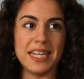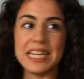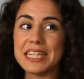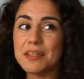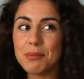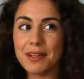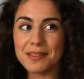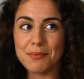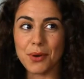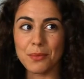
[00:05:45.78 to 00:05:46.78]
In the
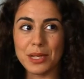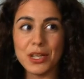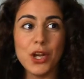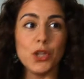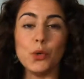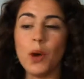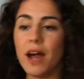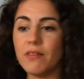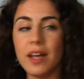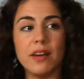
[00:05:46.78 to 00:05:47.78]
present moment, you
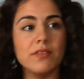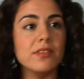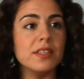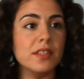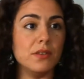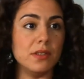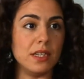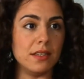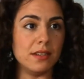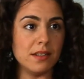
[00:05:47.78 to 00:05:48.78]
have everything you
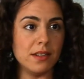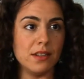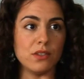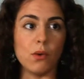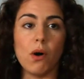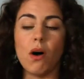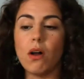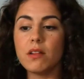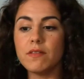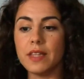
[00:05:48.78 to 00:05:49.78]
need. So
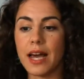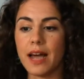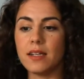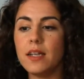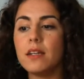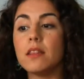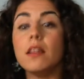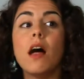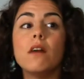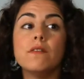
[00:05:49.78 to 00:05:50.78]
all of that
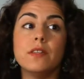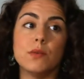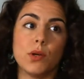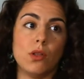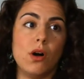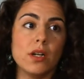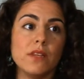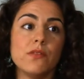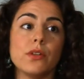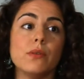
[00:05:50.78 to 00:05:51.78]
love that we're
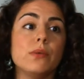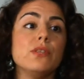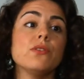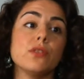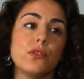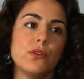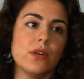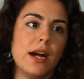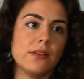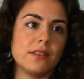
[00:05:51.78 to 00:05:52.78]
longing for, that we search
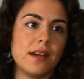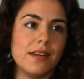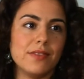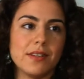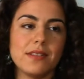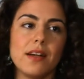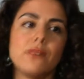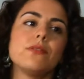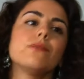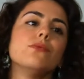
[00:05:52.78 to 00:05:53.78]
for outside of
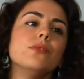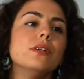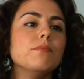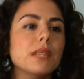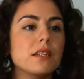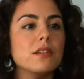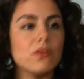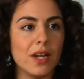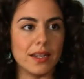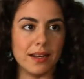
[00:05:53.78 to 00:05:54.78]
ourselves, we begin to
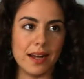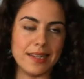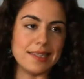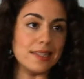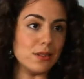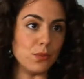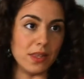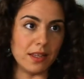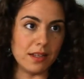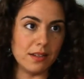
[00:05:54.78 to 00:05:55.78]
recognize it's
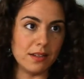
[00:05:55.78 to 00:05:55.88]
within.